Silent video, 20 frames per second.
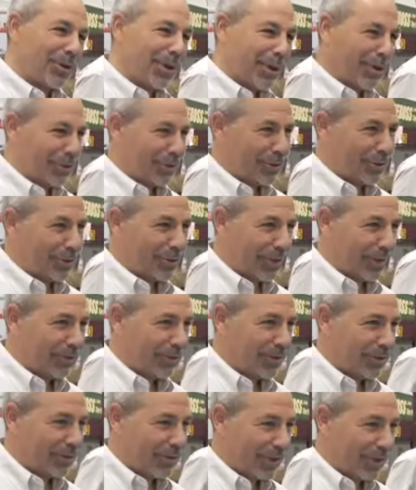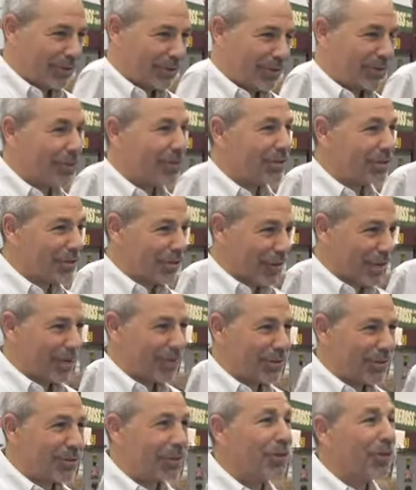national safety standards,
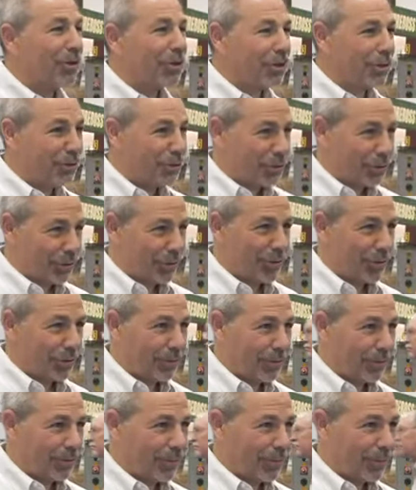says you should do.